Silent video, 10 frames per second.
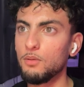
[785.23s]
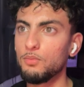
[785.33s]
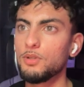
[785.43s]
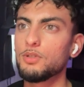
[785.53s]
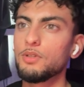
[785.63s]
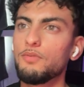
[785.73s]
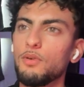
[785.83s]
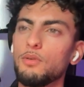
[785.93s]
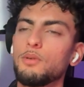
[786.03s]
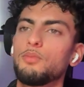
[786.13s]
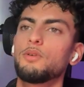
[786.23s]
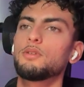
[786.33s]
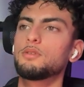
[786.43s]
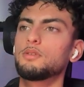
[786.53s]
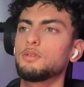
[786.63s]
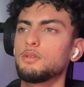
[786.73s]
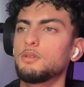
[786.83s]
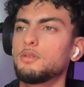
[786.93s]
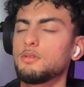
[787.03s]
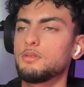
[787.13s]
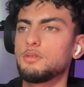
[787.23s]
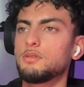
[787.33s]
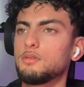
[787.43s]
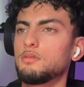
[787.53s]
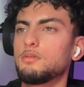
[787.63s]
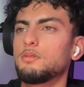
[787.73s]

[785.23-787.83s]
Which of the following points is...